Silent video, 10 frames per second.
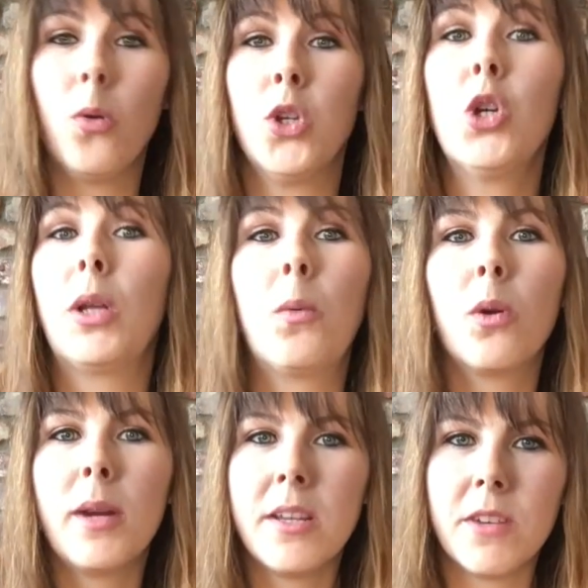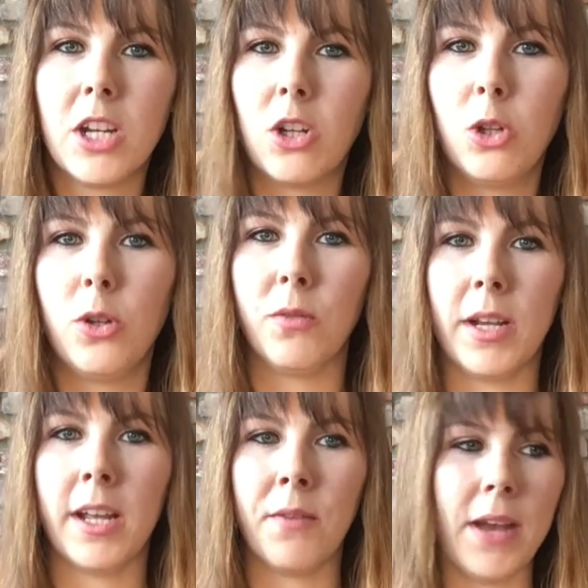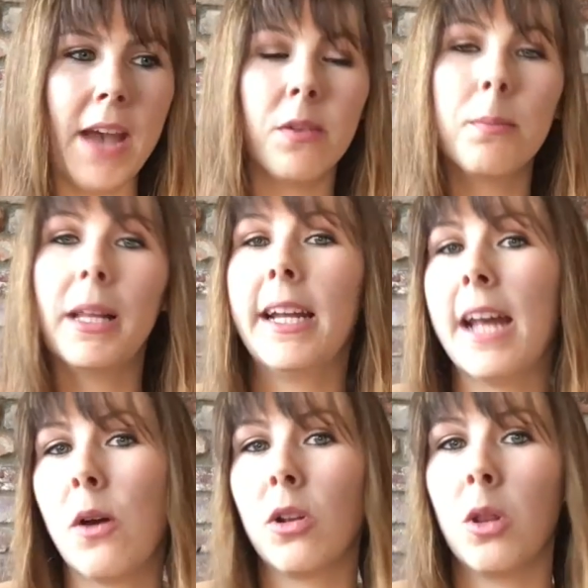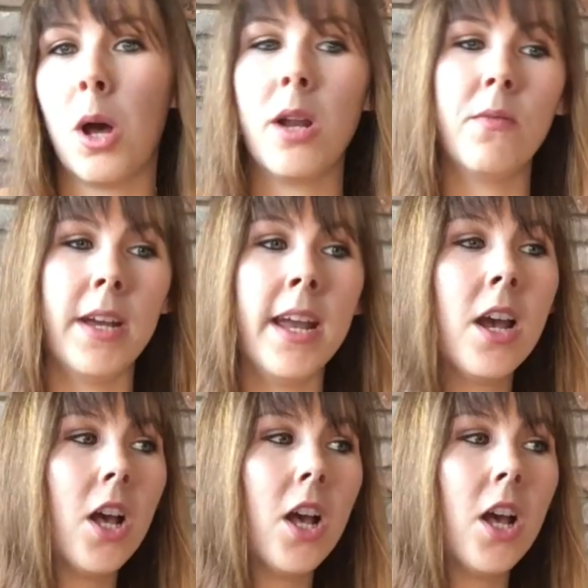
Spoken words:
you know, like, what do I even include if I haven't played out a lot, if I